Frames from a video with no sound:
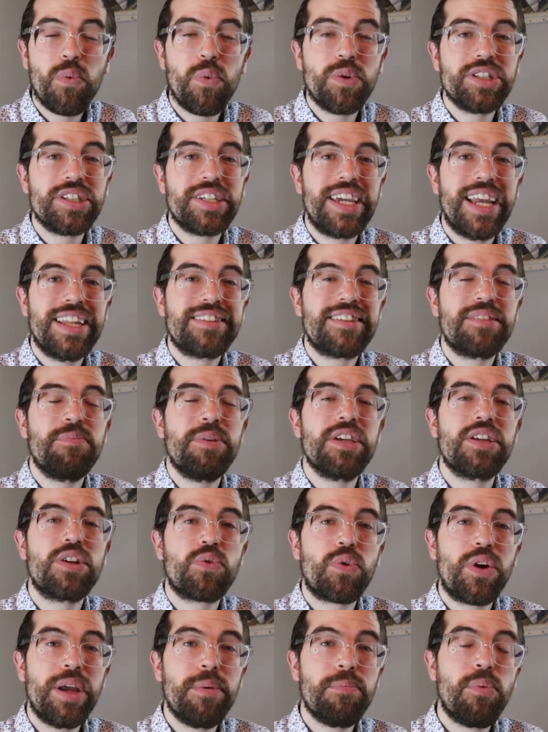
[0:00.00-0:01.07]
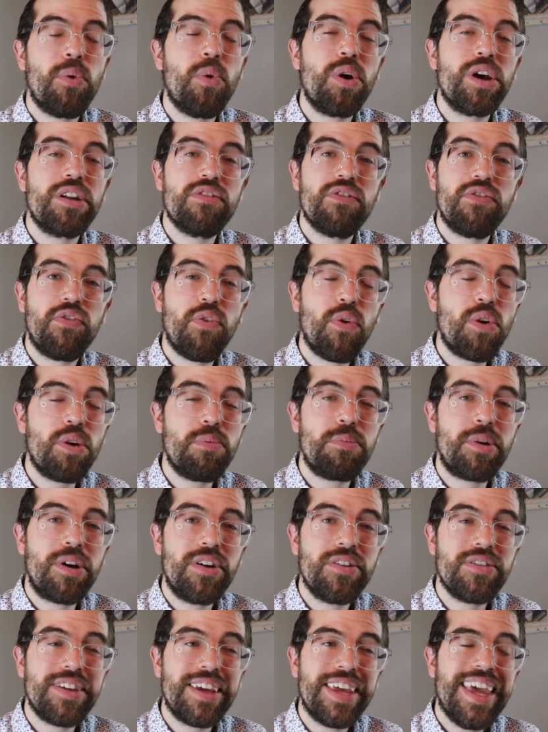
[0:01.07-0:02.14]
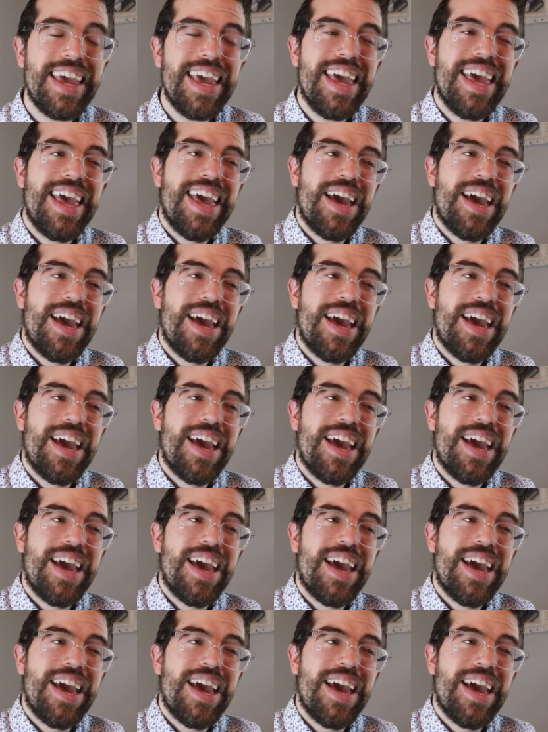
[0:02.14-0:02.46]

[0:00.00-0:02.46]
which again is going to be a great point for Burnley.